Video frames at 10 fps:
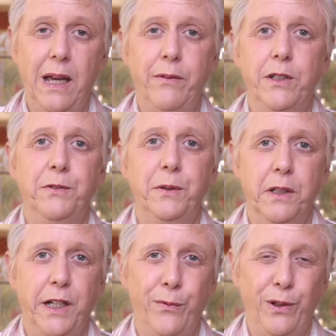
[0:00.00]
have a different
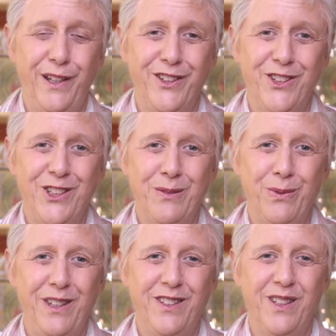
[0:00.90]
kind of relationship
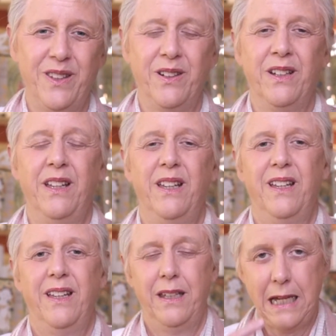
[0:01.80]
with each other.
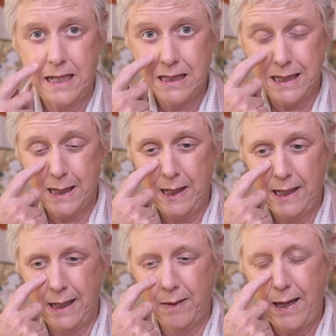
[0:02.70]
That's the
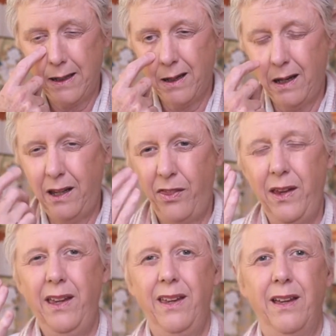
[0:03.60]
thinking, and that kind of
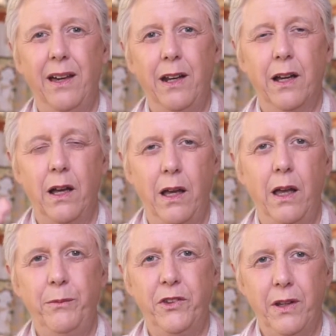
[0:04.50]
thinking kind of
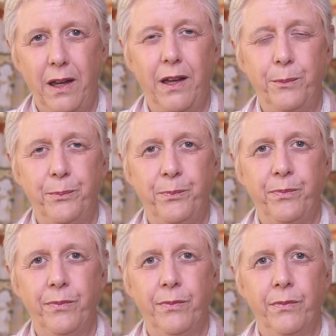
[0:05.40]
calms down
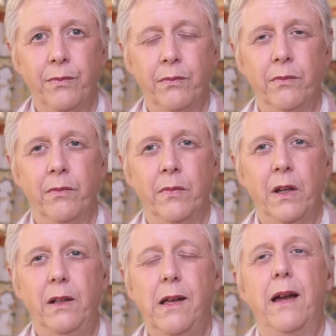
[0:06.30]

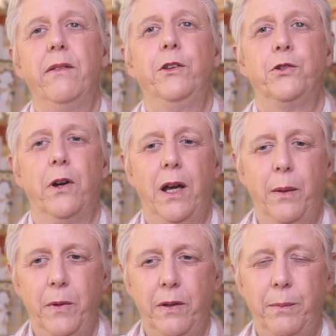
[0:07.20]
a lot of the
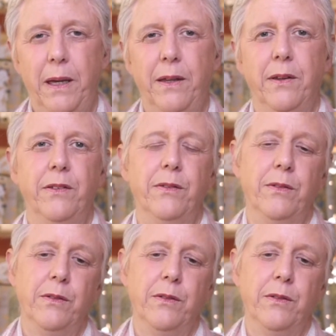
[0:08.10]
drama about us,